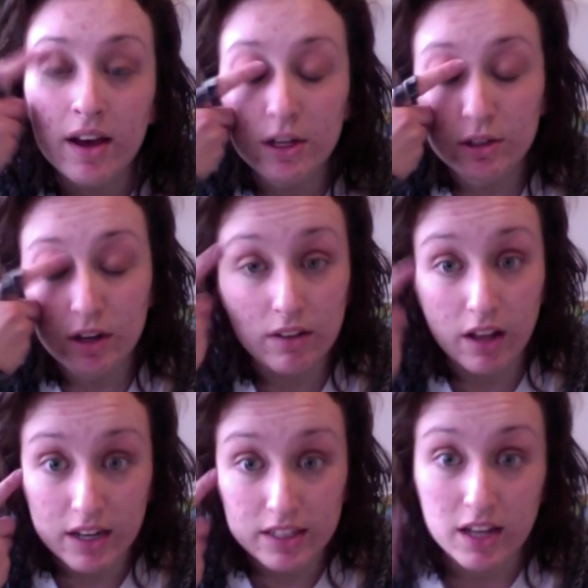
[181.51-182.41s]
So I have a lot
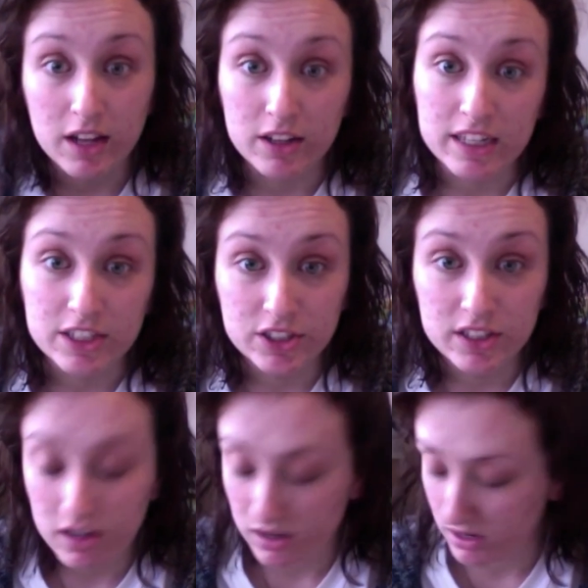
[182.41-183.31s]
of
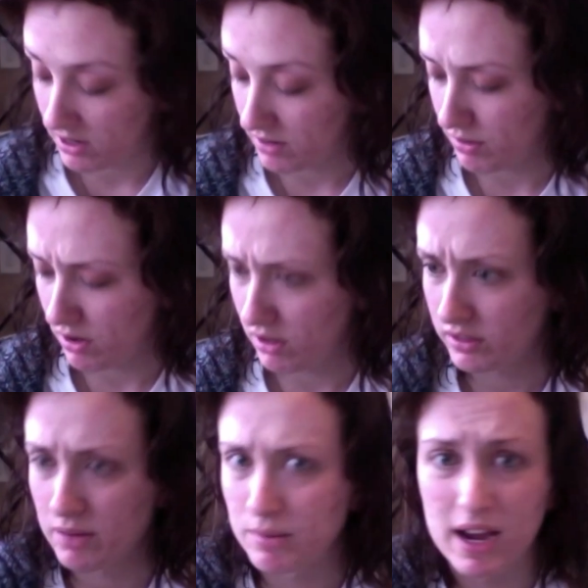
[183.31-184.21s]
discoloration all
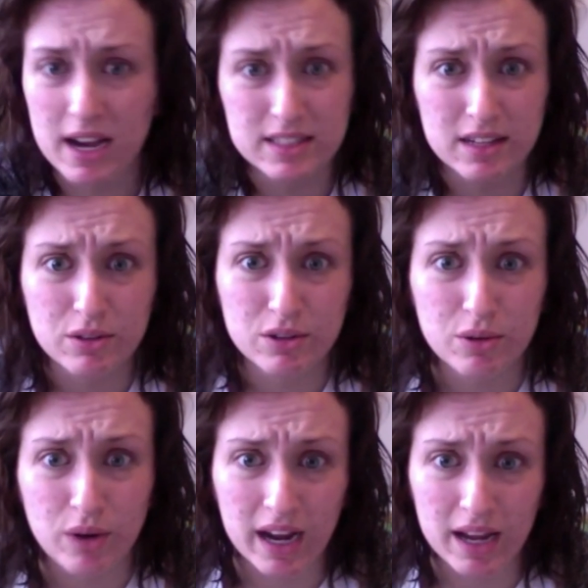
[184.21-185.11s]
around my eyes. I don't know
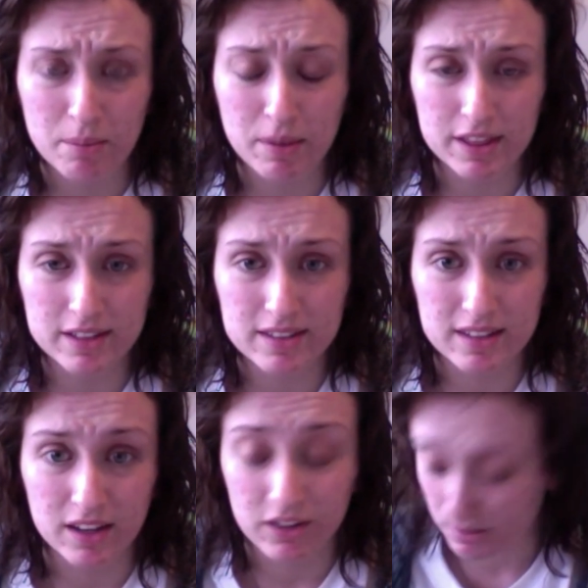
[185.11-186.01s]
why, but the
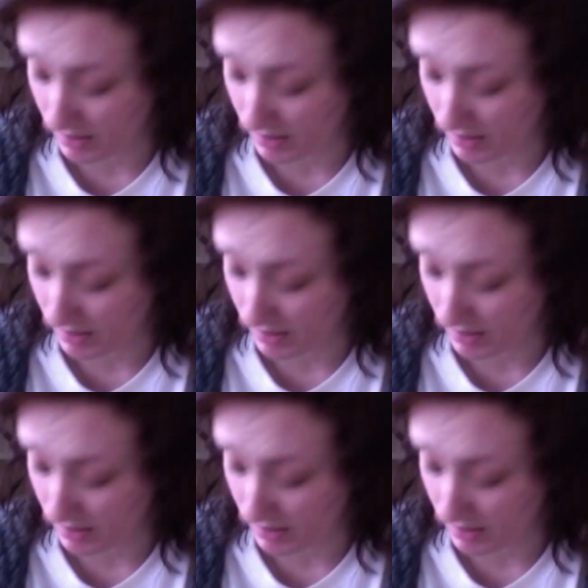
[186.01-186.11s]
skin around my